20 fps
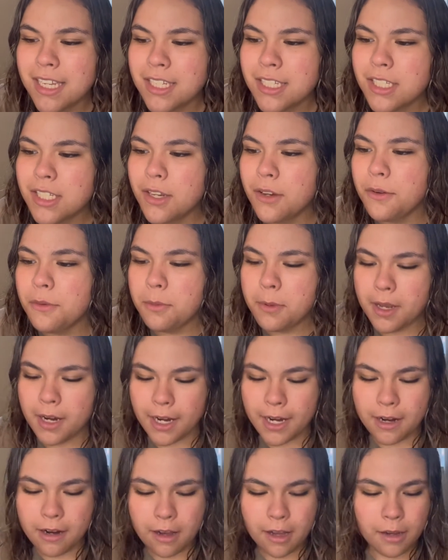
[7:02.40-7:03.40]
So what I
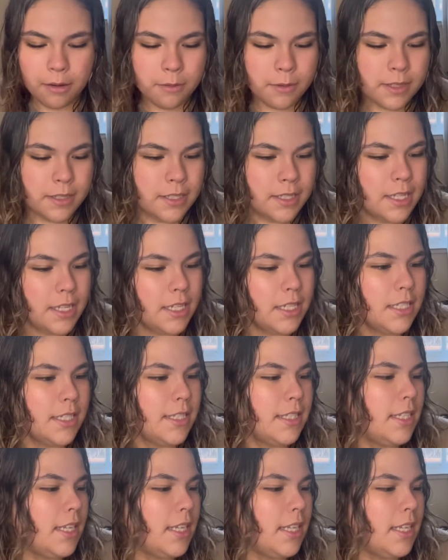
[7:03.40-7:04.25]
got was this